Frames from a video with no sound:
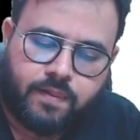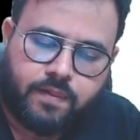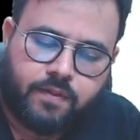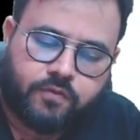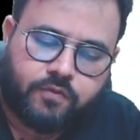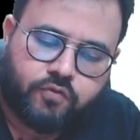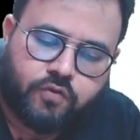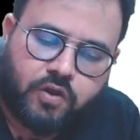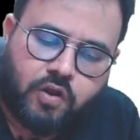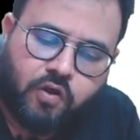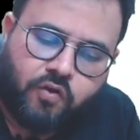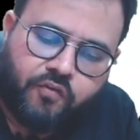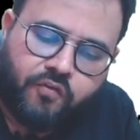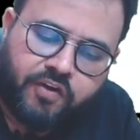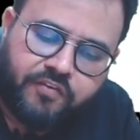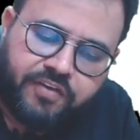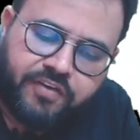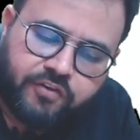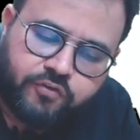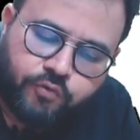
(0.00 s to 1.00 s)
So now what
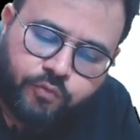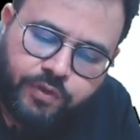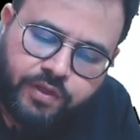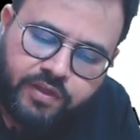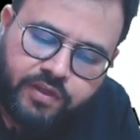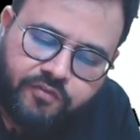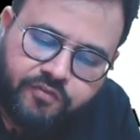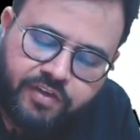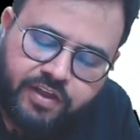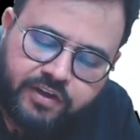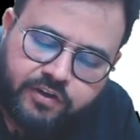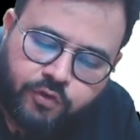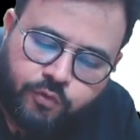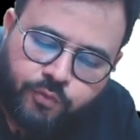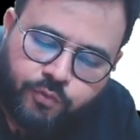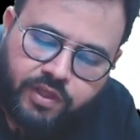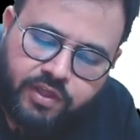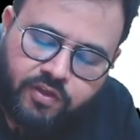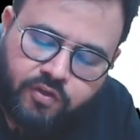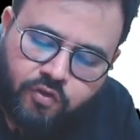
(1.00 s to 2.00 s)
we are doing,
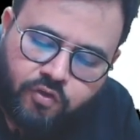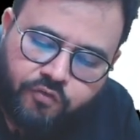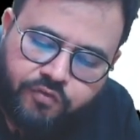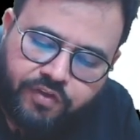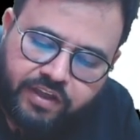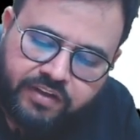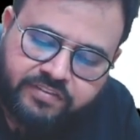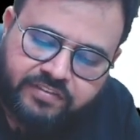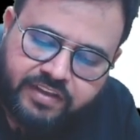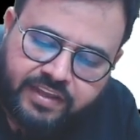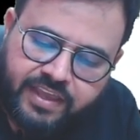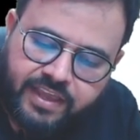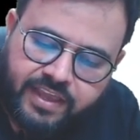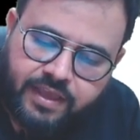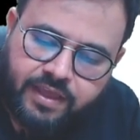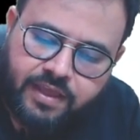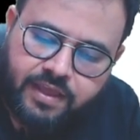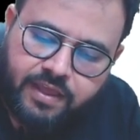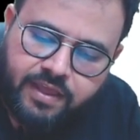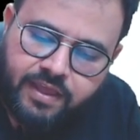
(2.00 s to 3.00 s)
we are
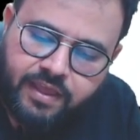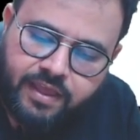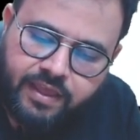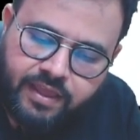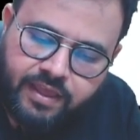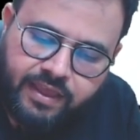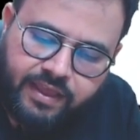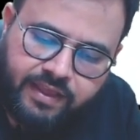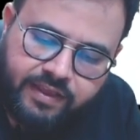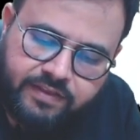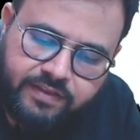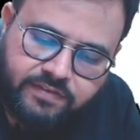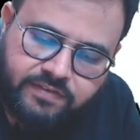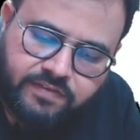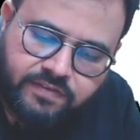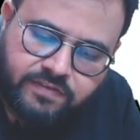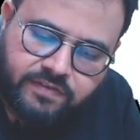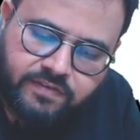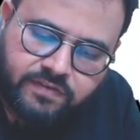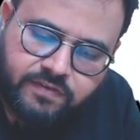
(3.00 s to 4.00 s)
checking
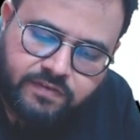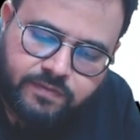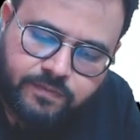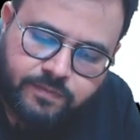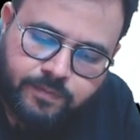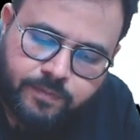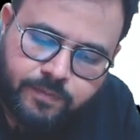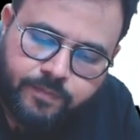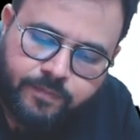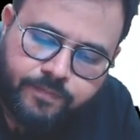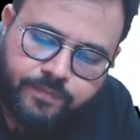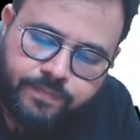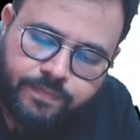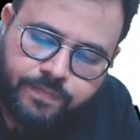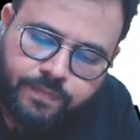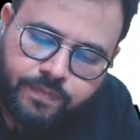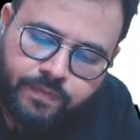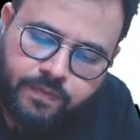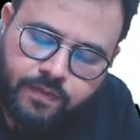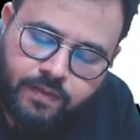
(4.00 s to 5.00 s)
is
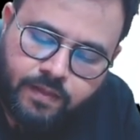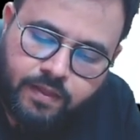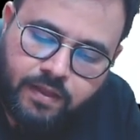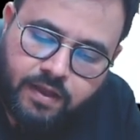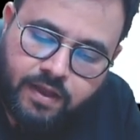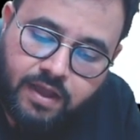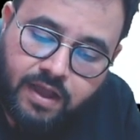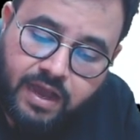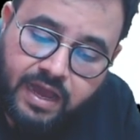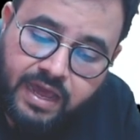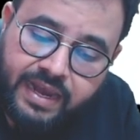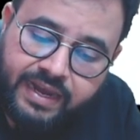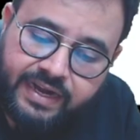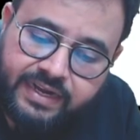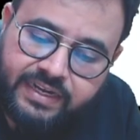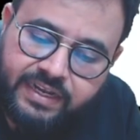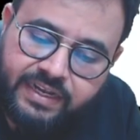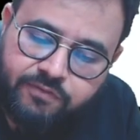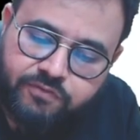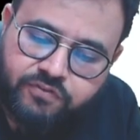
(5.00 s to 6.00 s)

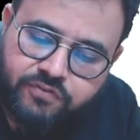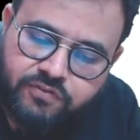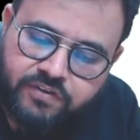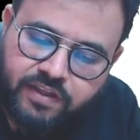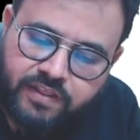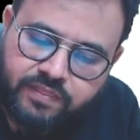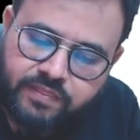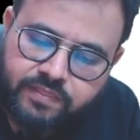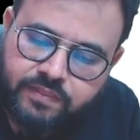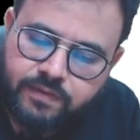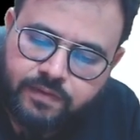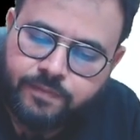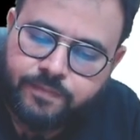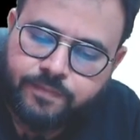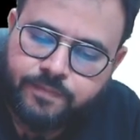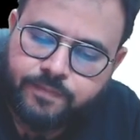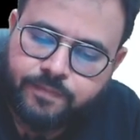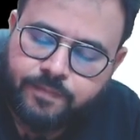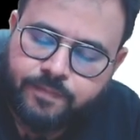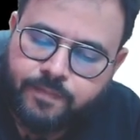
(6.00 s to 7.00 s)
collective strength,
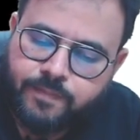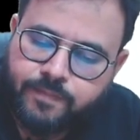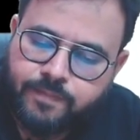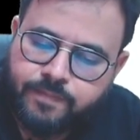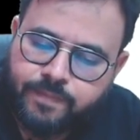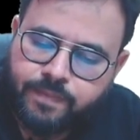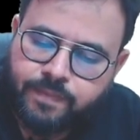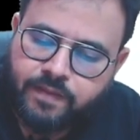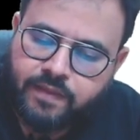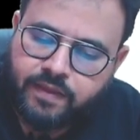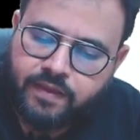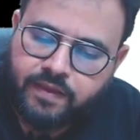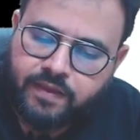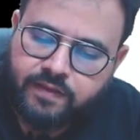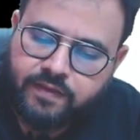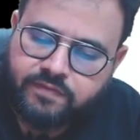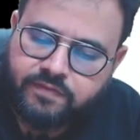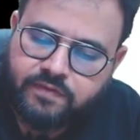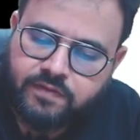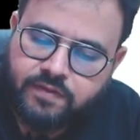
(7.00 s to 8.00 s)

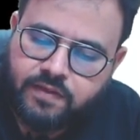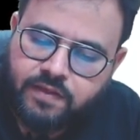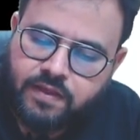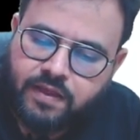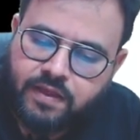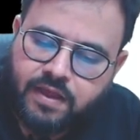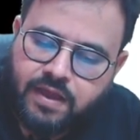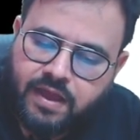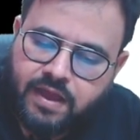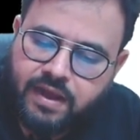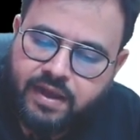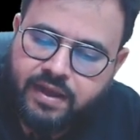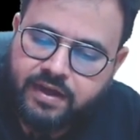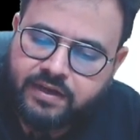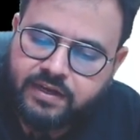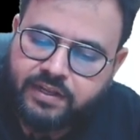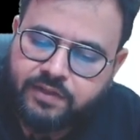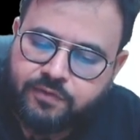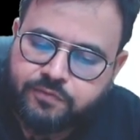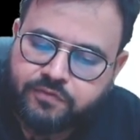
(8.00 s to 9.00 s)
is
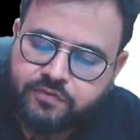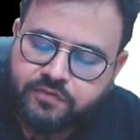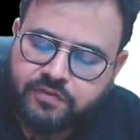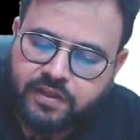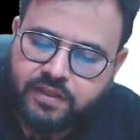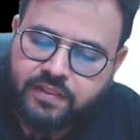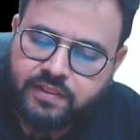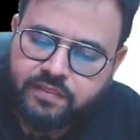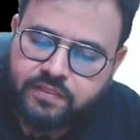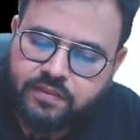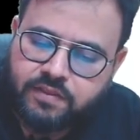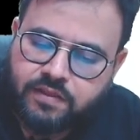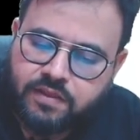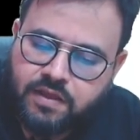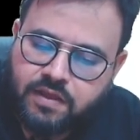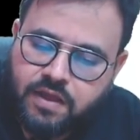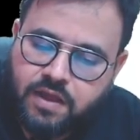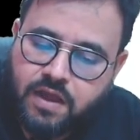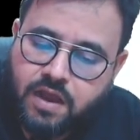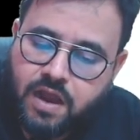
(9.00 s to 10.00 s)
collective strength
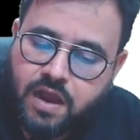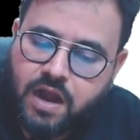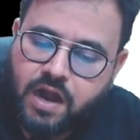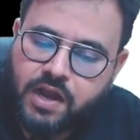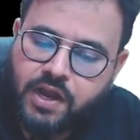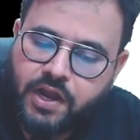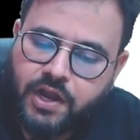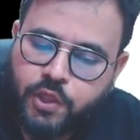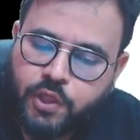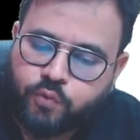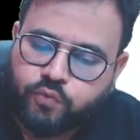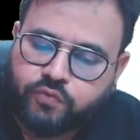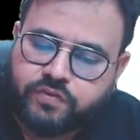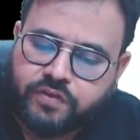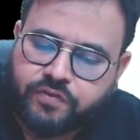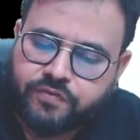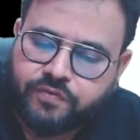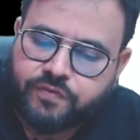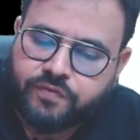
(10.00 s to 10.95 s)
conducive,